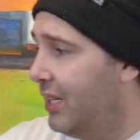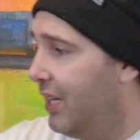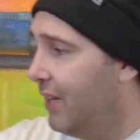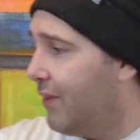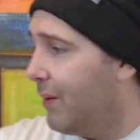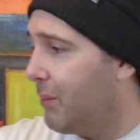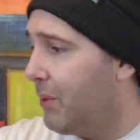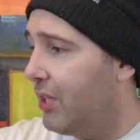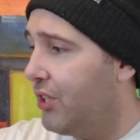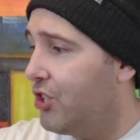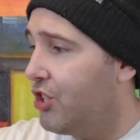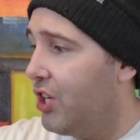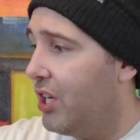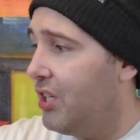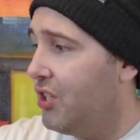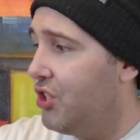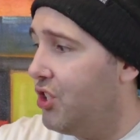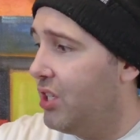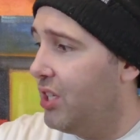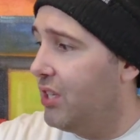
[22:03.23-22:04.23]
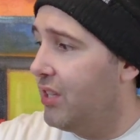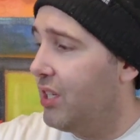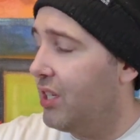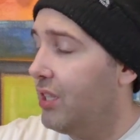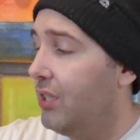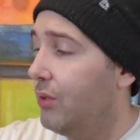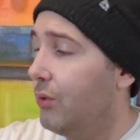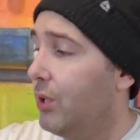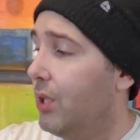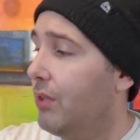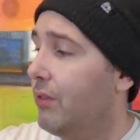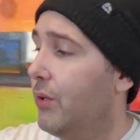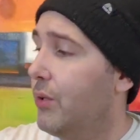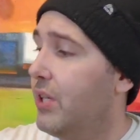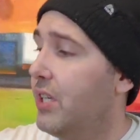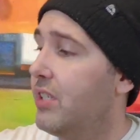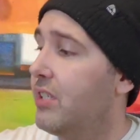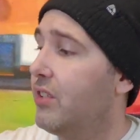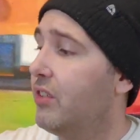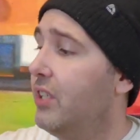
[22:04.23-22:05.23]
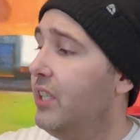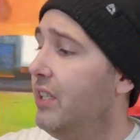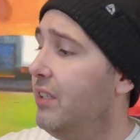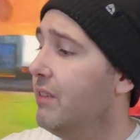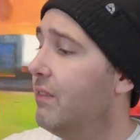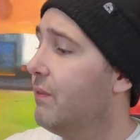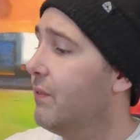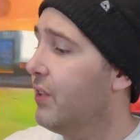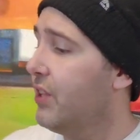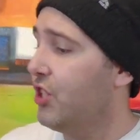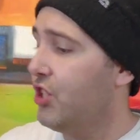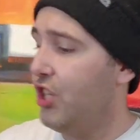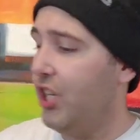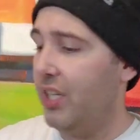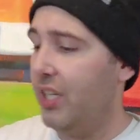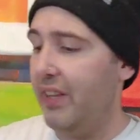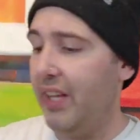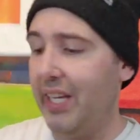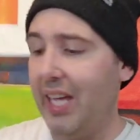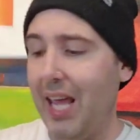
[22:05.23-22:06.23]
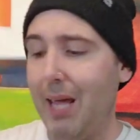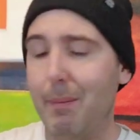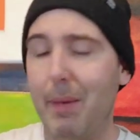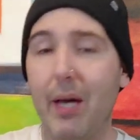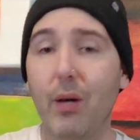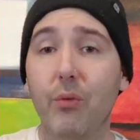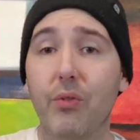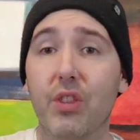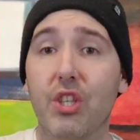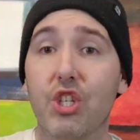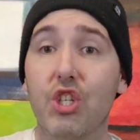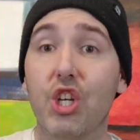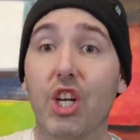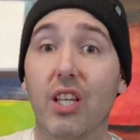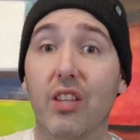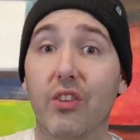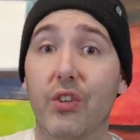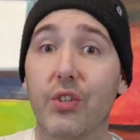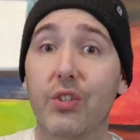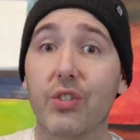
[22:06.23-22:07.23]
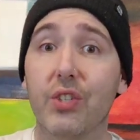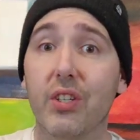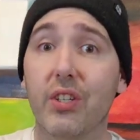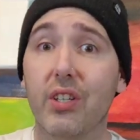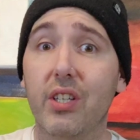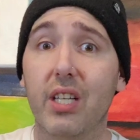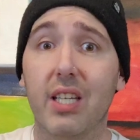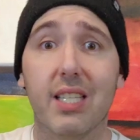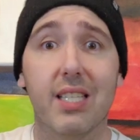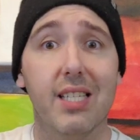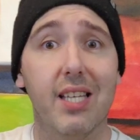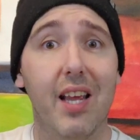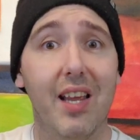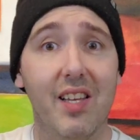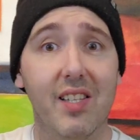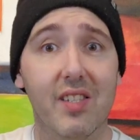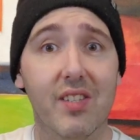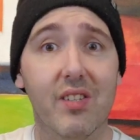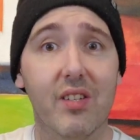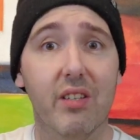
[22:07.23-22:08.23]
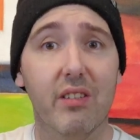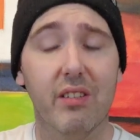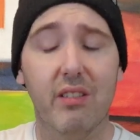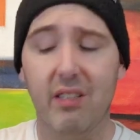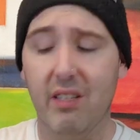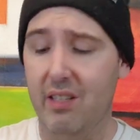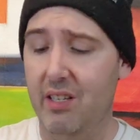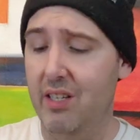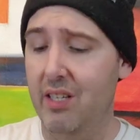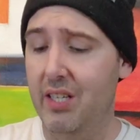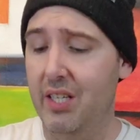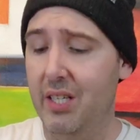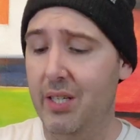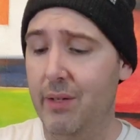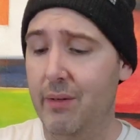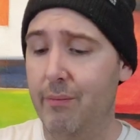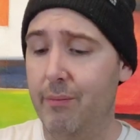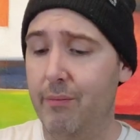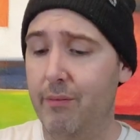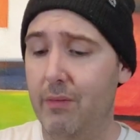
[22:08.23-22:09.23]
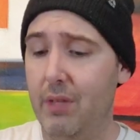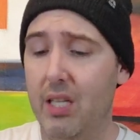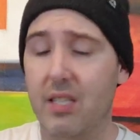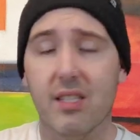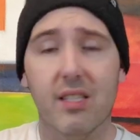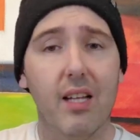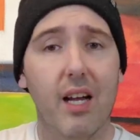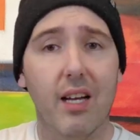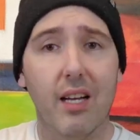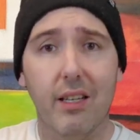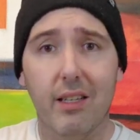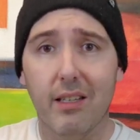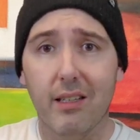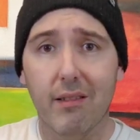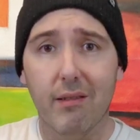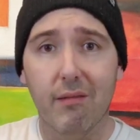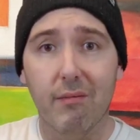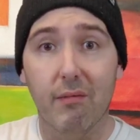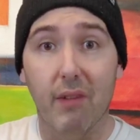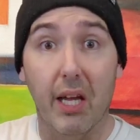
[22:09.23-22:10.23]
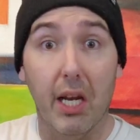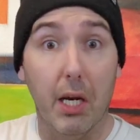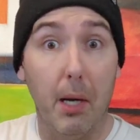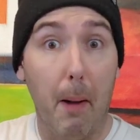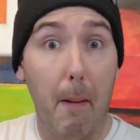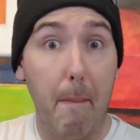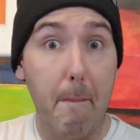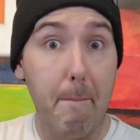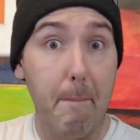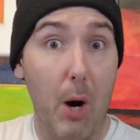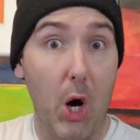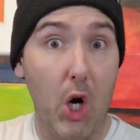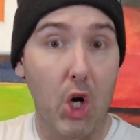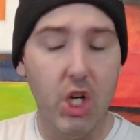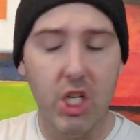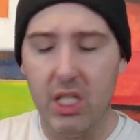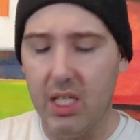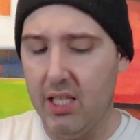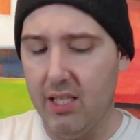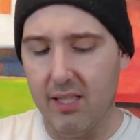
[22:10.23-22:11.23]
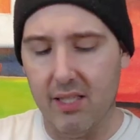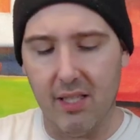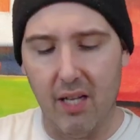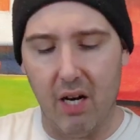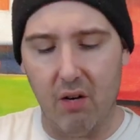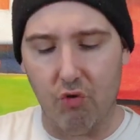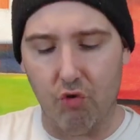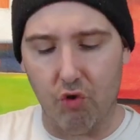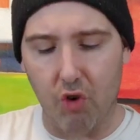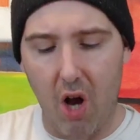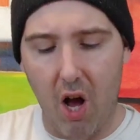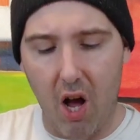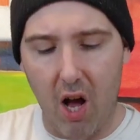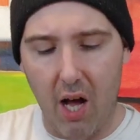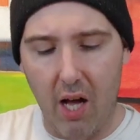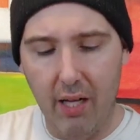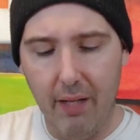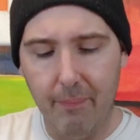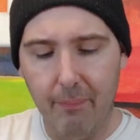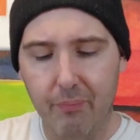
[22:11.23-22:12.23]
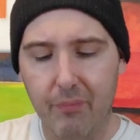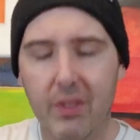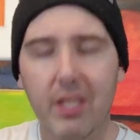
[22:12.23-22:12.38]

If I'm going to judge the Kalorik rotisserie for the chicken that came out, the chicken looks good. It tastes good. It's not like burnt. It's not raw.